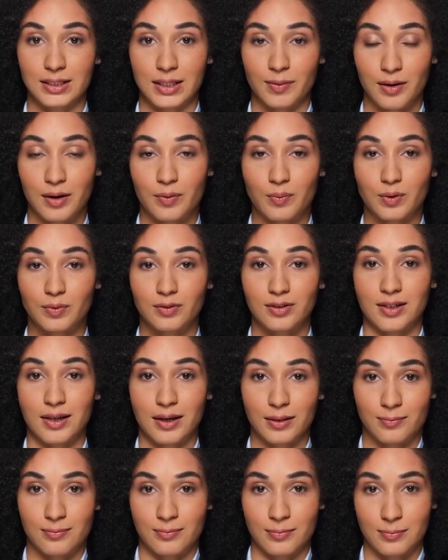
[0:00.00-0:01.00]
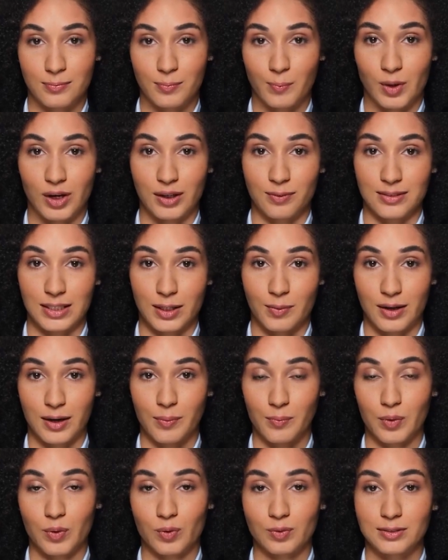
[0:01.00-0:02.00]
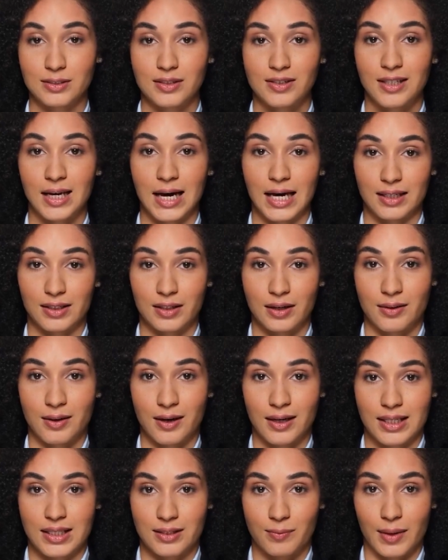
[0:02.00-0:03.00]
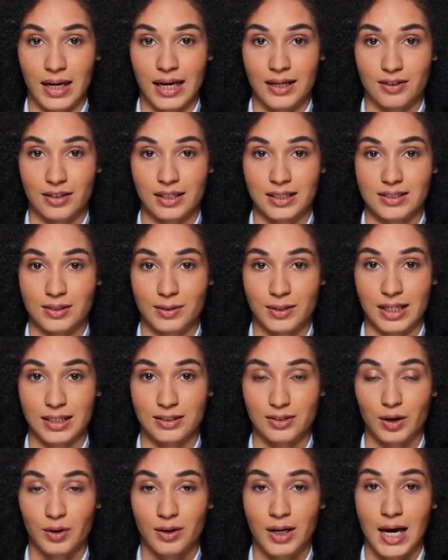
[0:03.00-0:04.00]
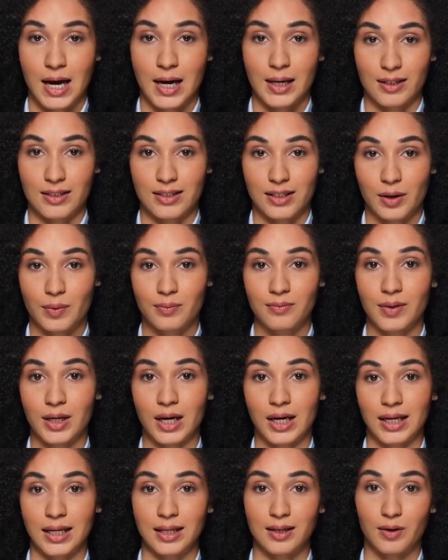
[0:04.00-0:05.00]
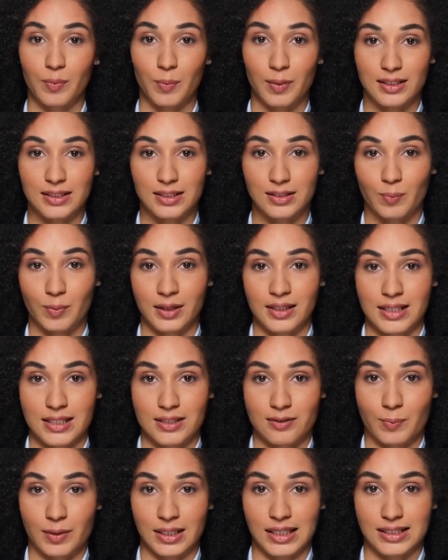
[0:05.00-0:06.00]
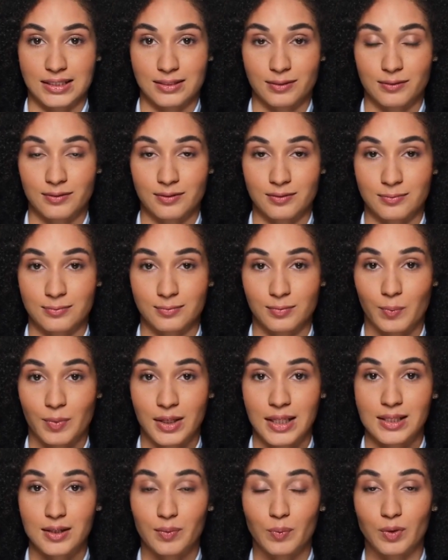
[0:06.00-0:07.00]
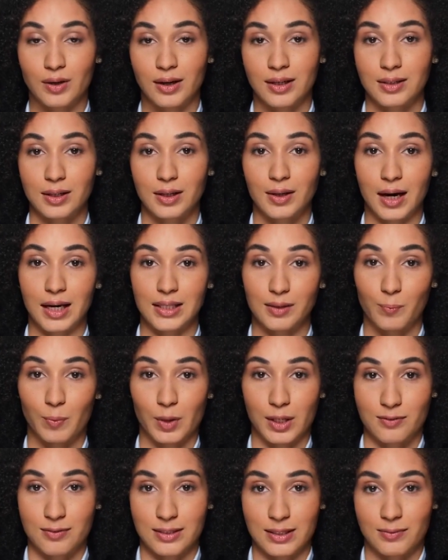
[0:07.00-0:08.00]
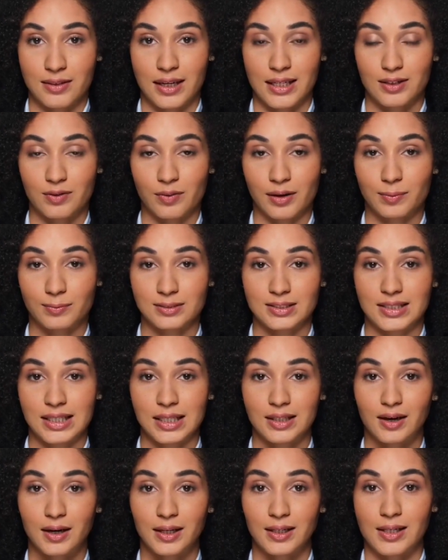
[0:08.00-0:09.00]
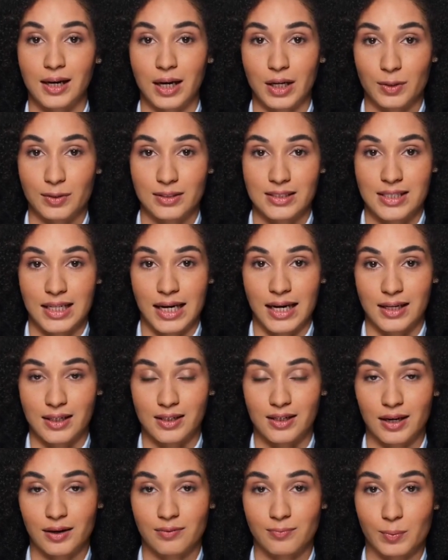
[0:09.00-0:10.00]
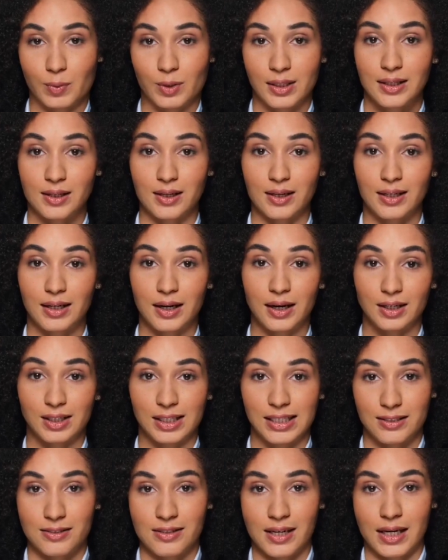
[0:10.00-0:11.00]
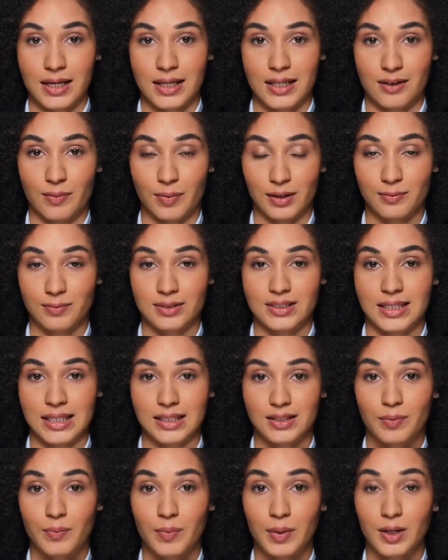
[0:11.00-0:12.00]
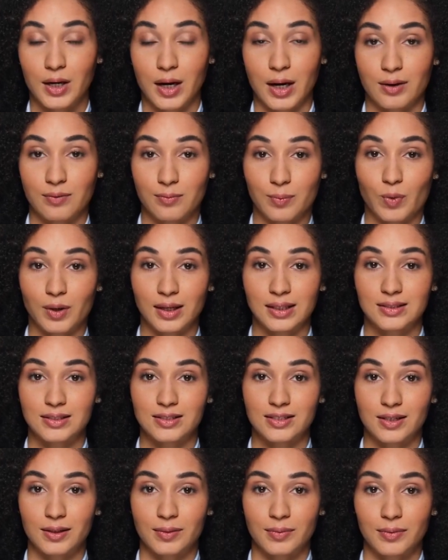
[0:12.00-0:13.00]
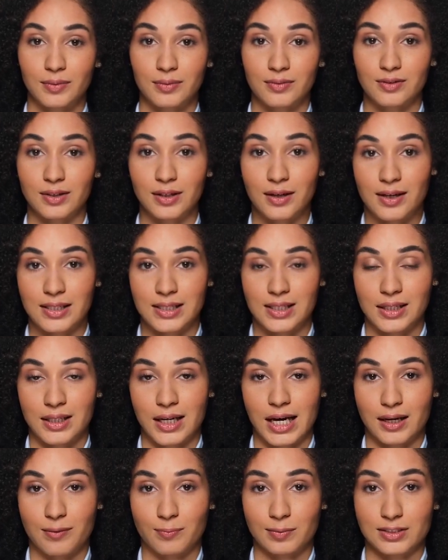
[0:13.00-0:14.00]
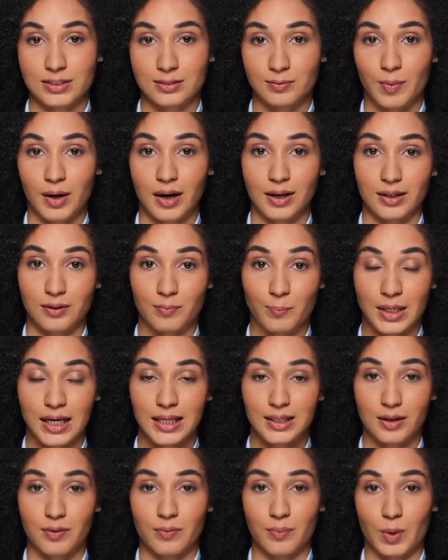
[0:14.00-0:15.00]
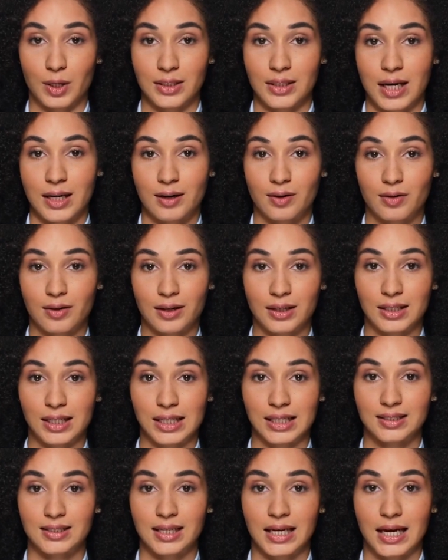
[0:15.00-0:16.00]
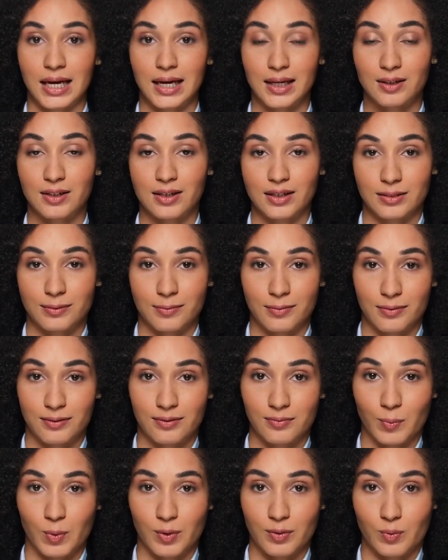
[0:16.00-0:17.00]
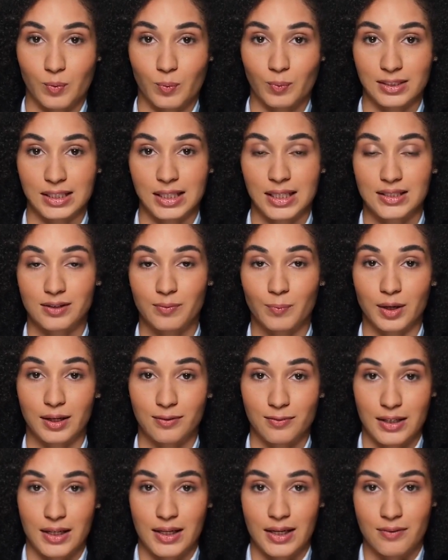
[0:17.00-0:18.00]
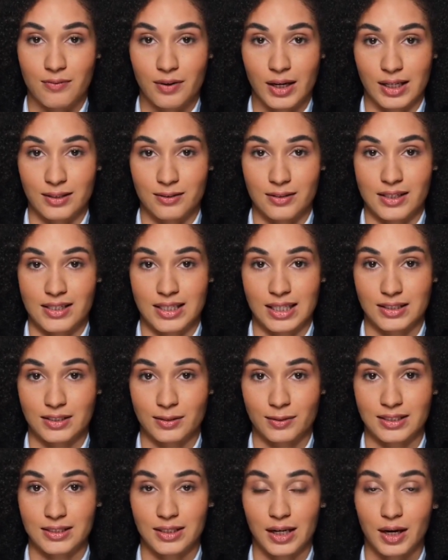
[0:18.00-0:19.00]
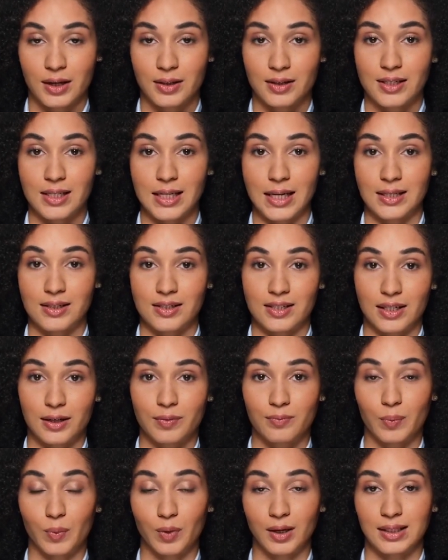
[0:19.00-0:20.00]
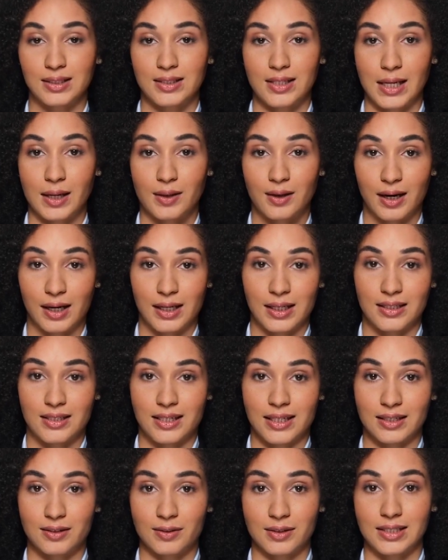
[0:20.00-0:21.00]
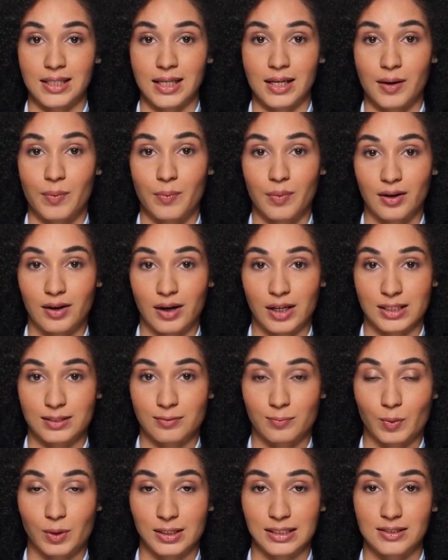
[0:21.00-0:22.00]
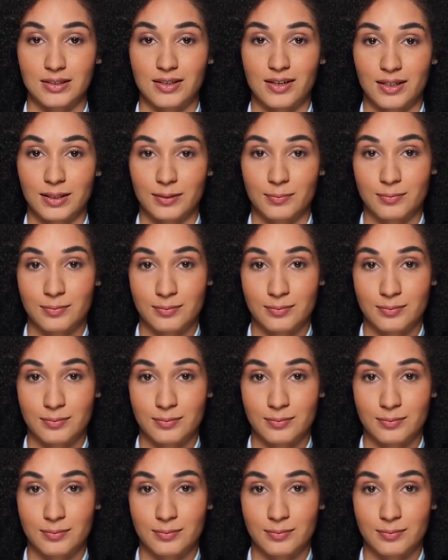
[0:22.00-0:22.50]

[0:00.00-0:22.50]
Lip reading: variables. One very important stat for this match is on i.hard so far in 2023. Griekspoor has won 53% of his own second serve points and 33% of return points, versus an average opponent rank of 188, while Korda has won 55% of his own second serve points and 36% of return points,